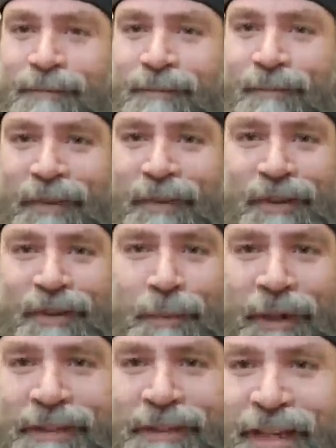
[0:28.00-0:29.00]
super
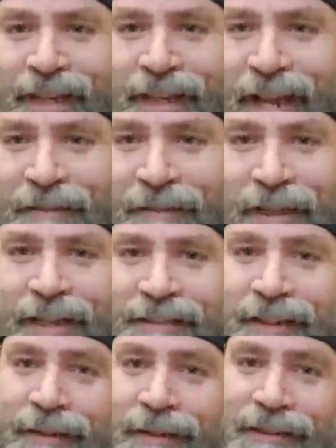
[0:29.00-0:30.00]
excited to have you guys here on
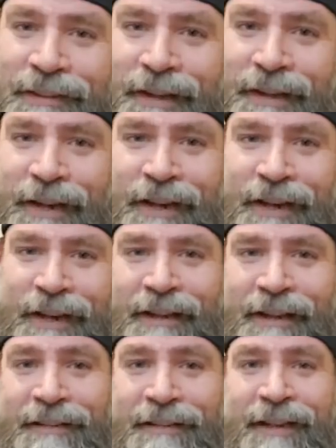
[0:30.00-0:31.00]
this Saturday night.
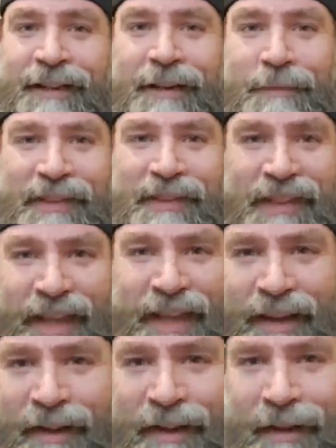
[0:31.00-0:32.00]
Missy
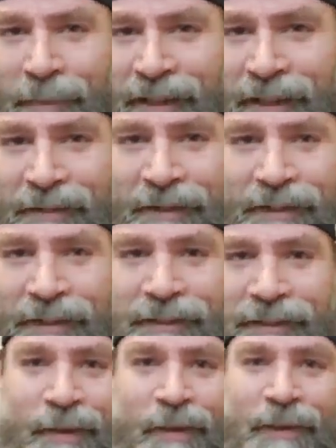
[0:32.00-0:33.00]
L, B
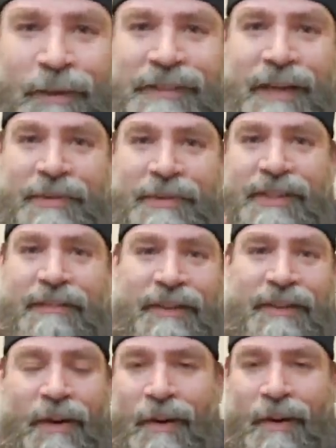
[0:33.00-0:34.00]
Driscoll, what's up? Stephen
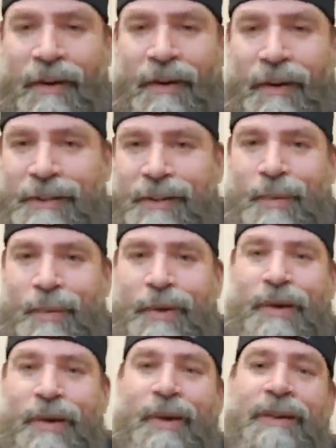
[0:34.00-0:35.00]
Carter, what's going
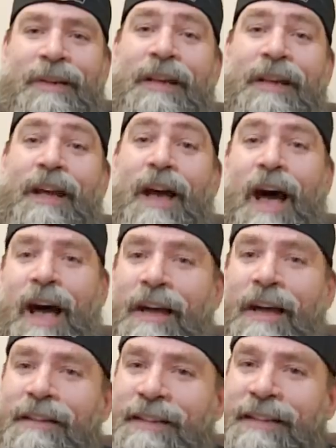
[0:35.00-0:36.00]
on? Uh,
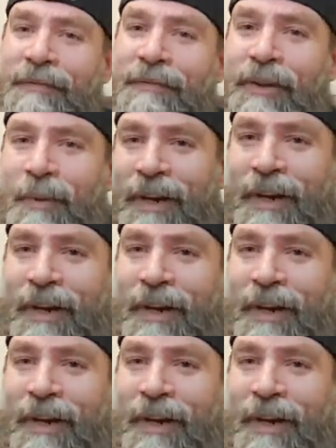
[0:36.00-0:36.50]
definitely want to